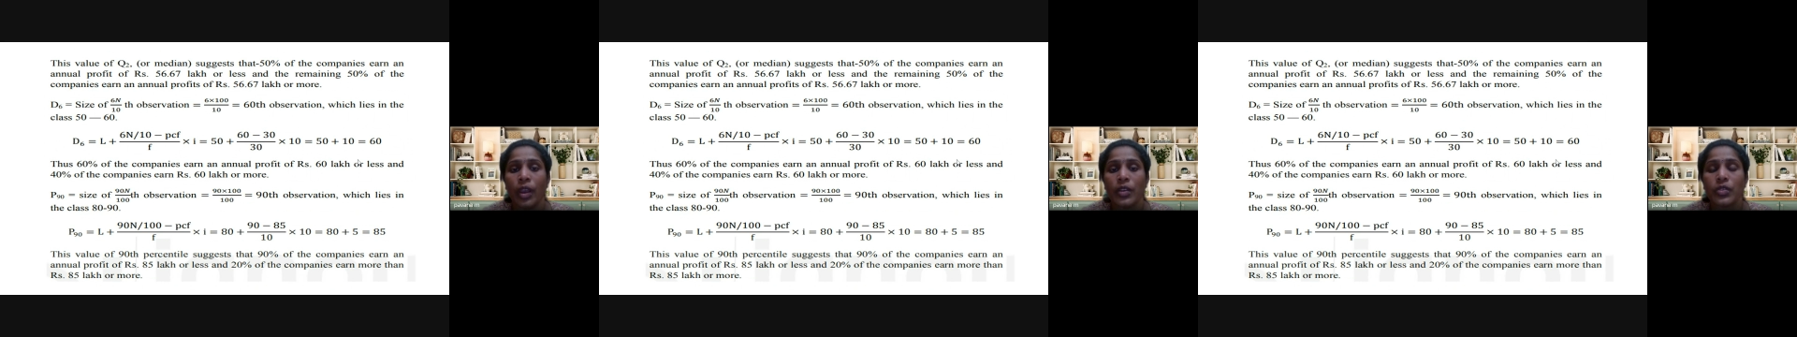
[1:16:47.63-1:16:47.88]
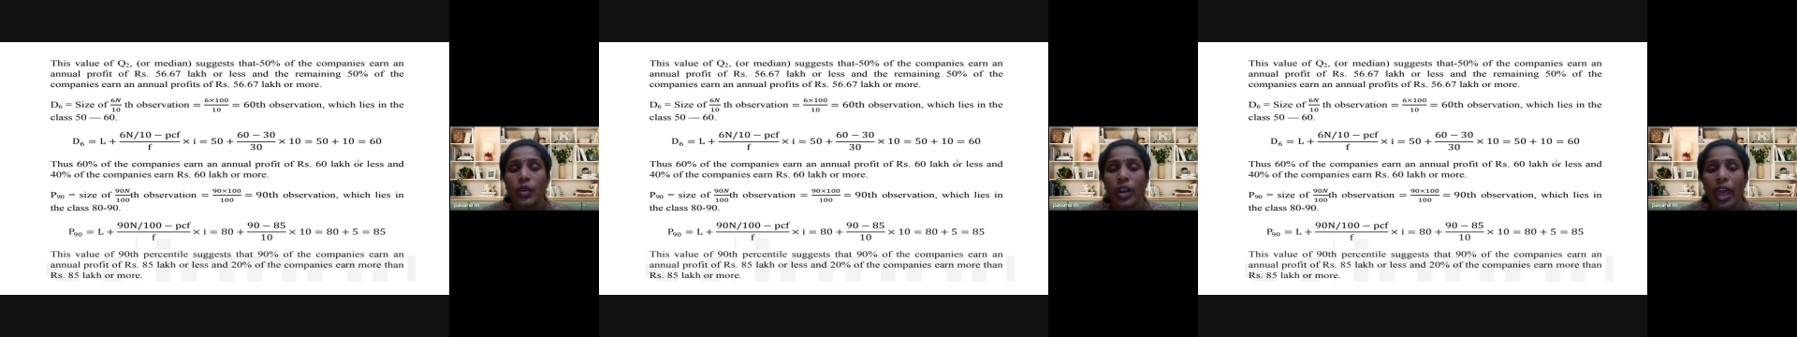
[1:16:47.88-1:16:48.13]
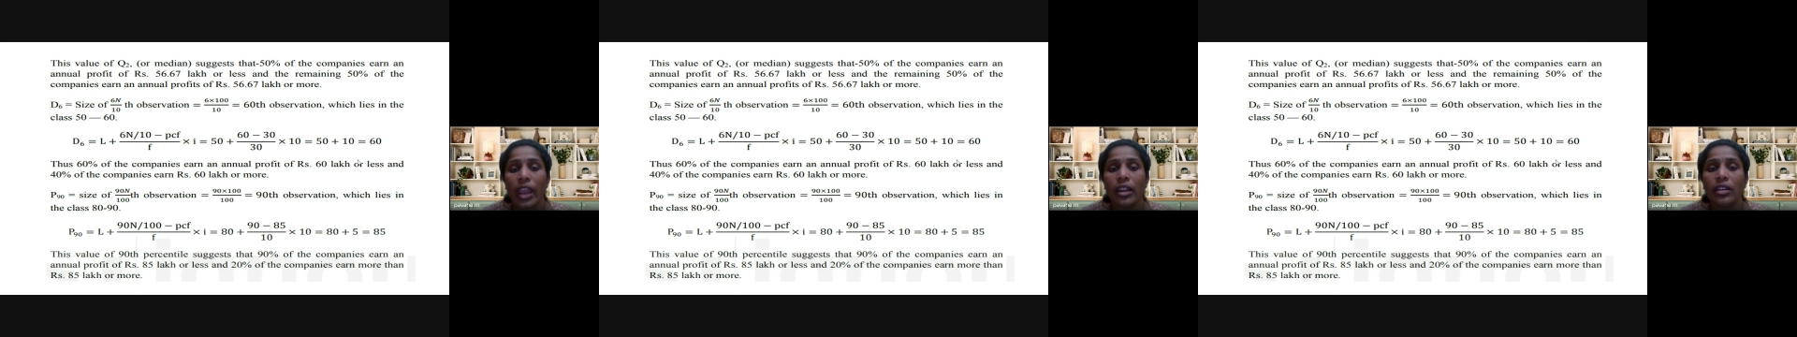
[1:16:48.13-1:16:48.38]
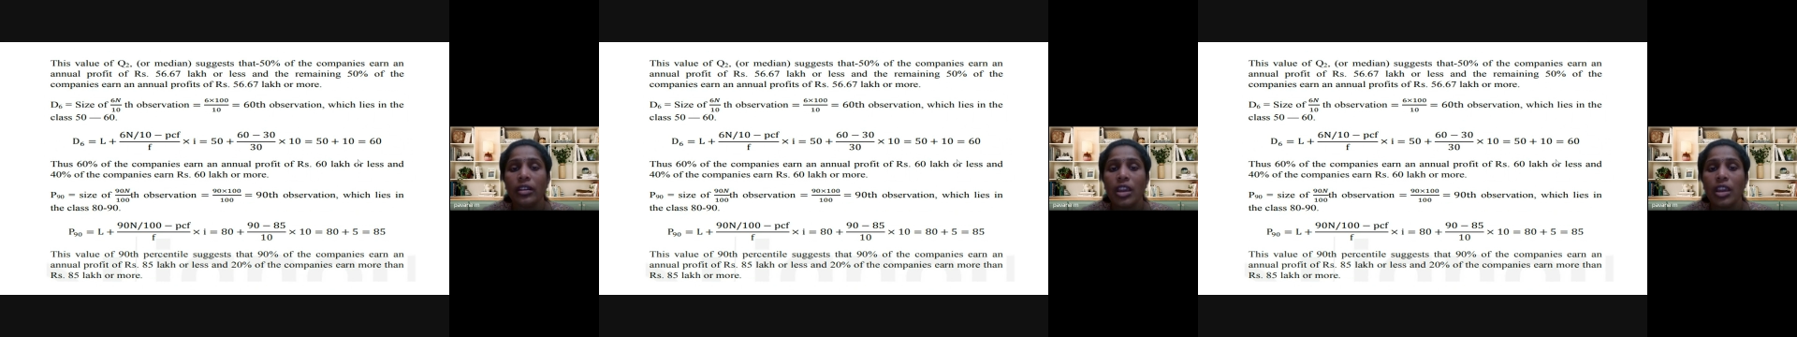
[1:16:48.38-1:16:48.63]
So
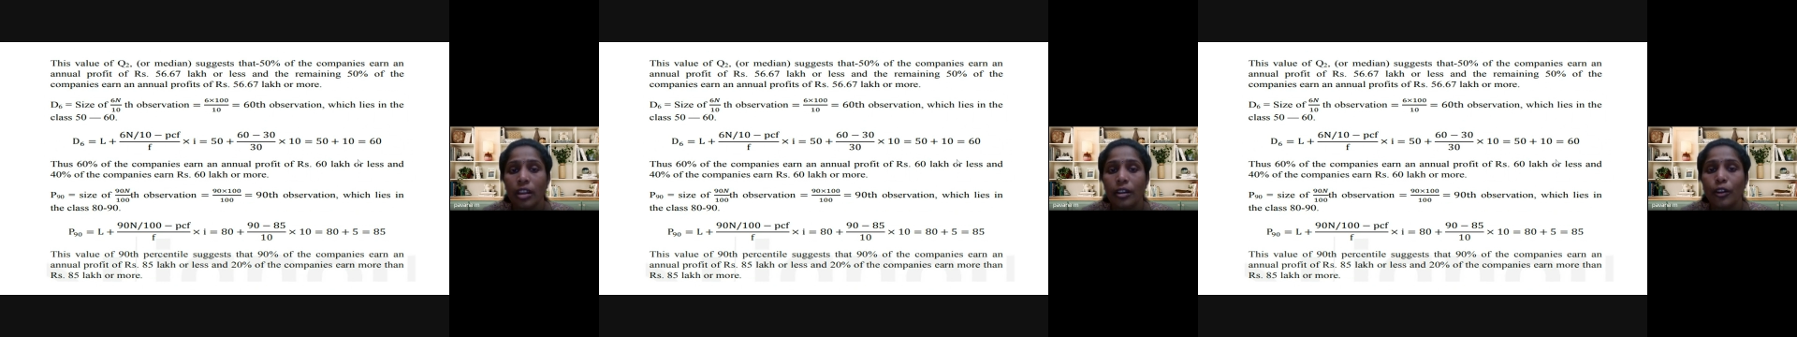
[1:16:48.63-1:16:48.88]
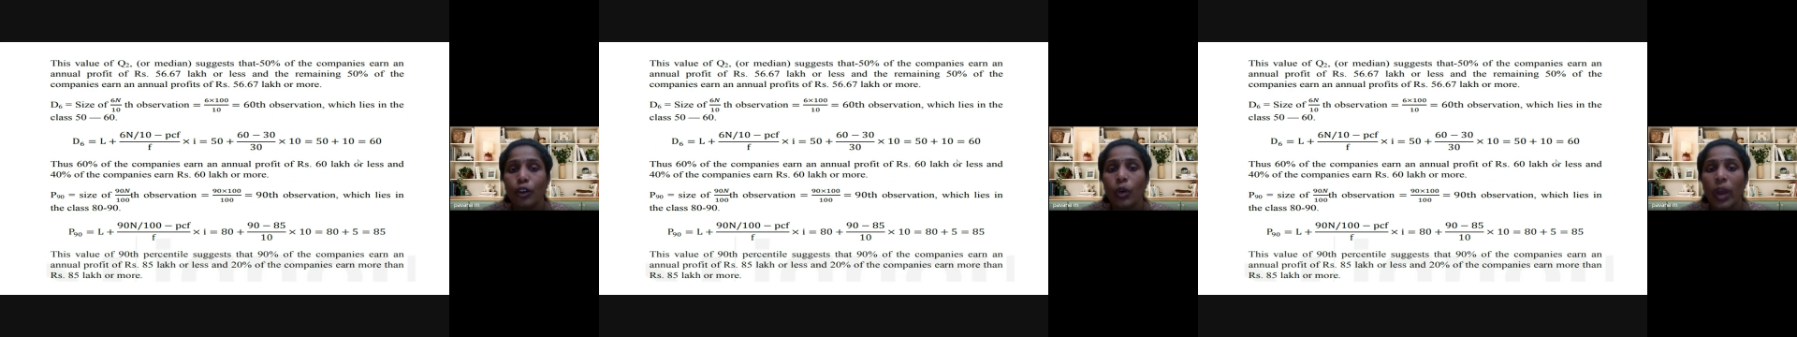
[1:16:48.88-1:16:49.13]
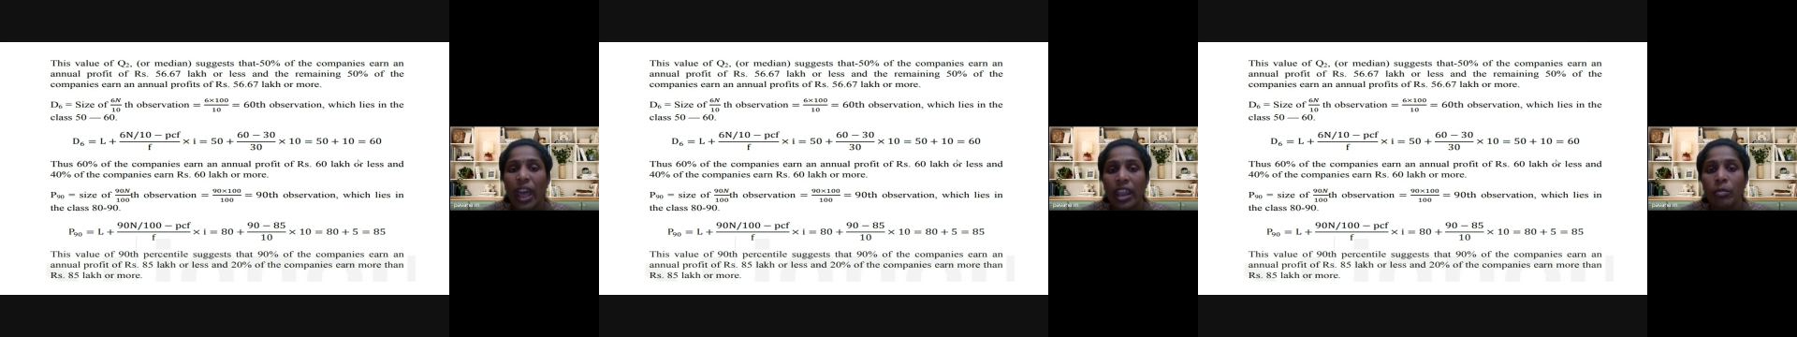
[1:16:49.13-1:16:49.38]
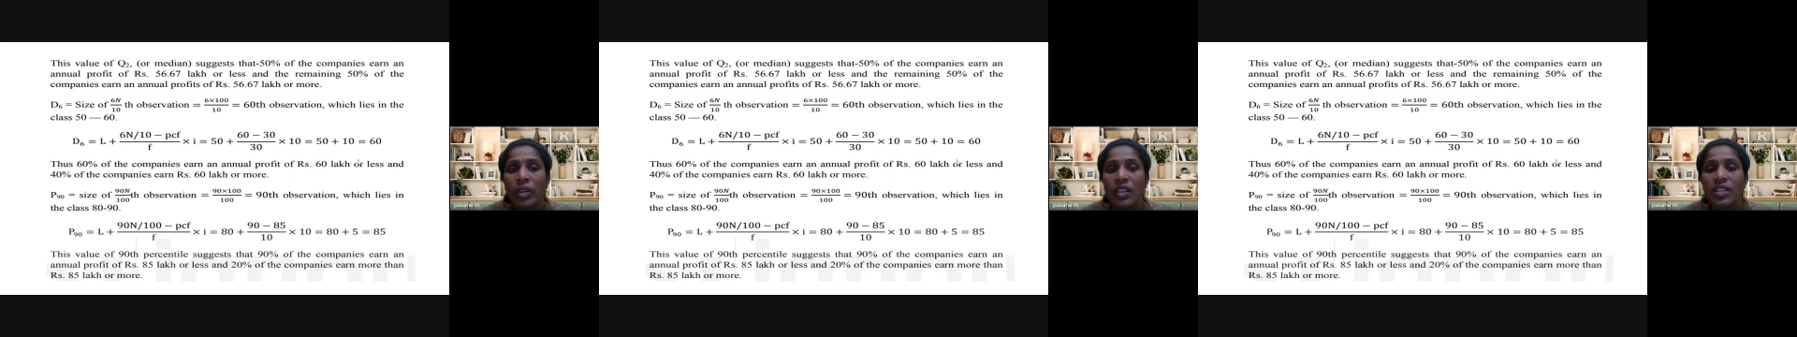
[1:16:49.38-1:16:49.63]
90 into n
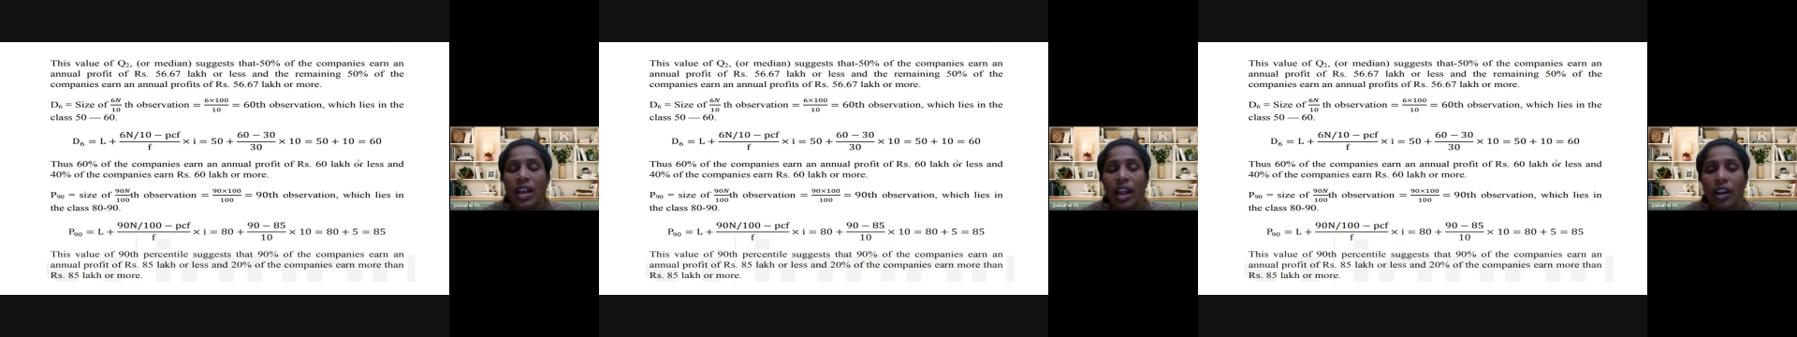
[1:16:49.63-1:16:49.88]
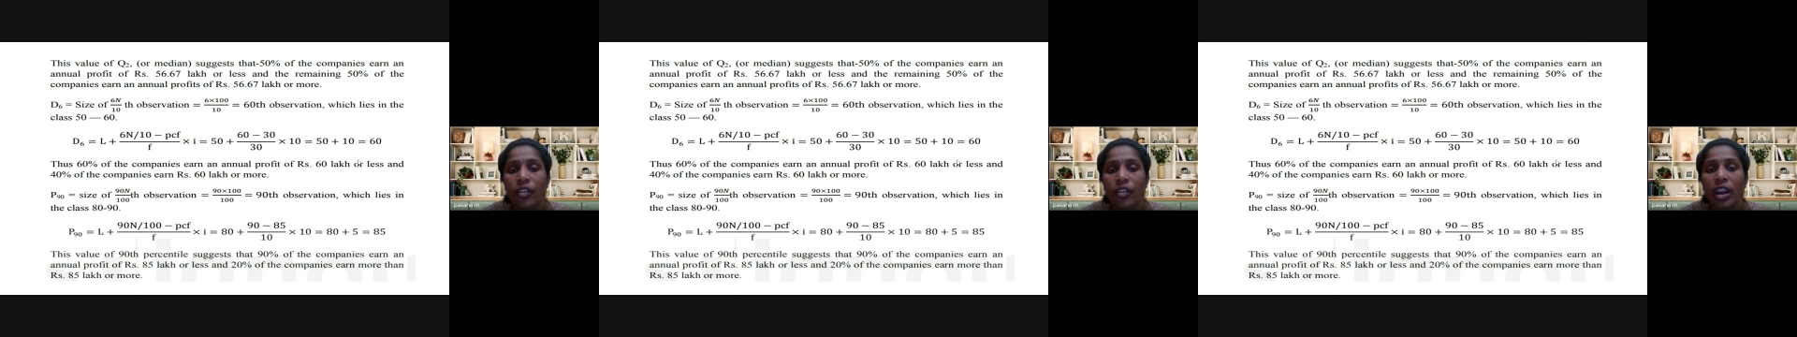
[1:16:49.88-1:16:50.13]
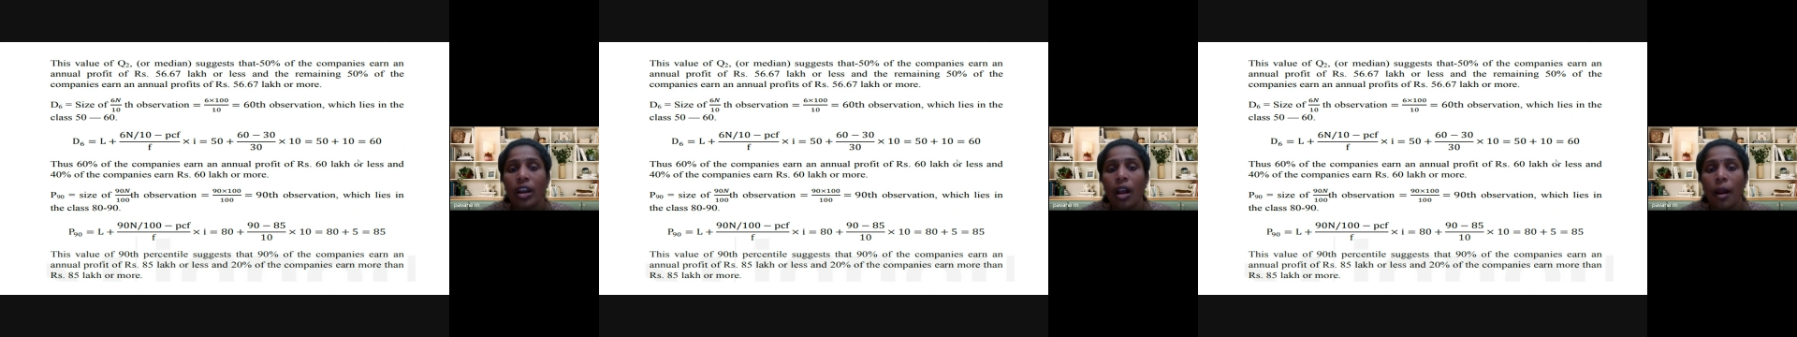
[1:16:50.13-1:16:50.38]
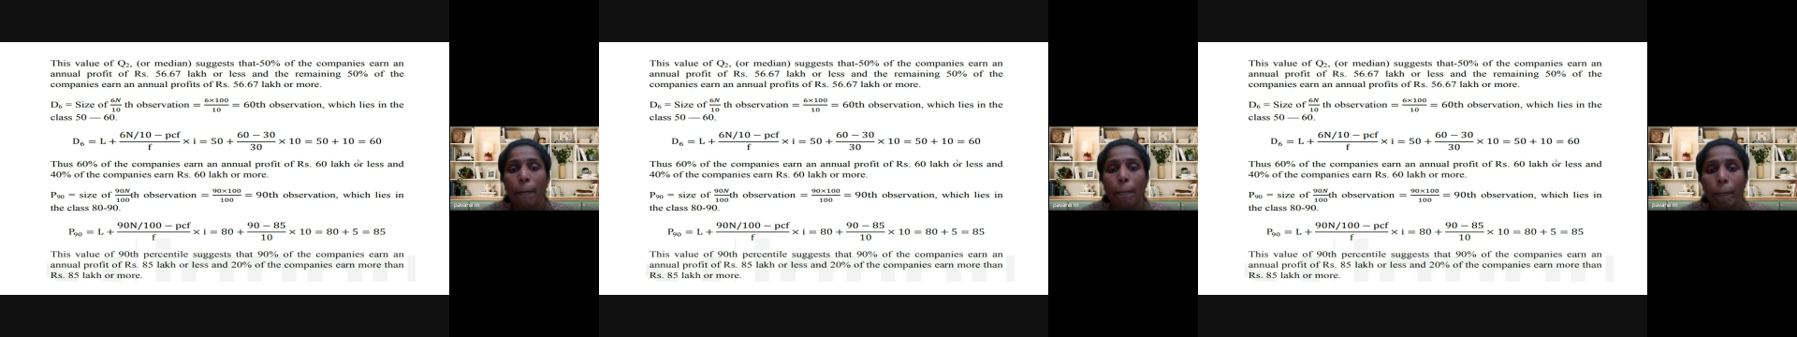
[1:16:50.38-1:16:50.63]
means 100
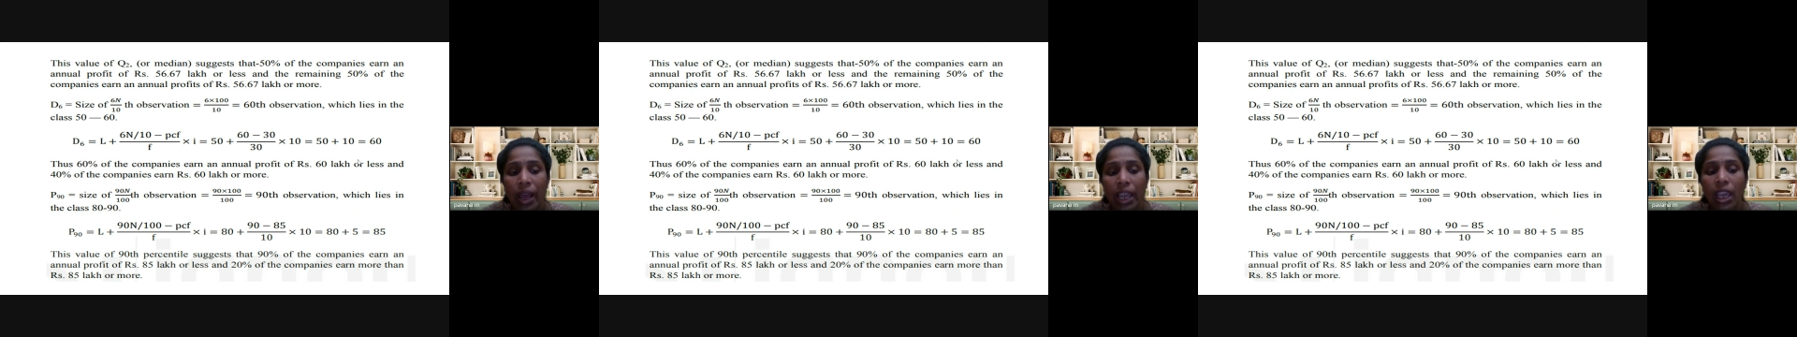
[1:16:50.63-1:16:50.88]
by